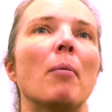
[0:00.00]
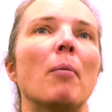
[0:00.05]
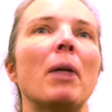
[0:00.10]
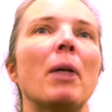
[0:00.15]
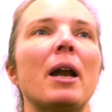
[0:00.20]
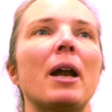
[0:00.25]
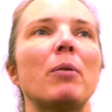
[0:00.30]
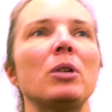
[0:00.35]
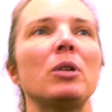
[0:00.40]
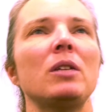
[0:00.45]

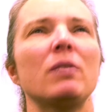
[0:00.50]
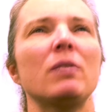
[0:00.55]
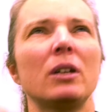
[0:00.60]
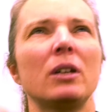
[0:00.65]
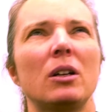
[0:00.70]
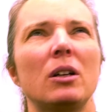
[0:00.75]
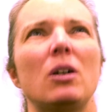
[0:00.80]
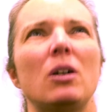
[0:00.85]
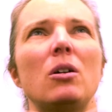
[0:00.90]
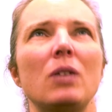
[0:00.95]
But I would
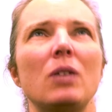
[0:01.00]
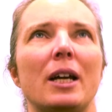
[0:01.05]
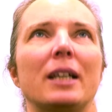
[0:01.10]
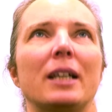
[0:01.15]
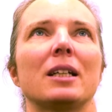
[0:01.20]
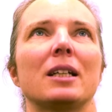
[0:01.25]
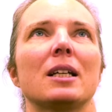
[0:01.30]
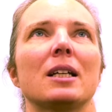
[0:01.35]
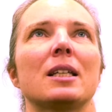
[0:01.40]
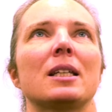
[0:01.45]
even go
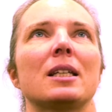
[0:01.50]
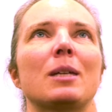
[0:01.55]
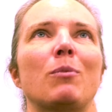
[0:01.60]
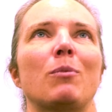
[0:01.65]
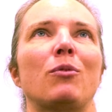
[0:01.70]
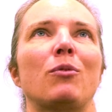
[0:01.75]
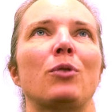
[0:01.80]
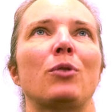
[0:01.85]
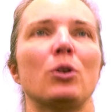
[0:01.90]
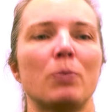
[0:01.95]
like a
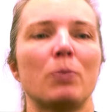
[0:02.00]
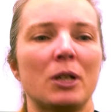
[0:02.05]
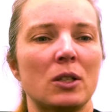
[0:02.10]
step further,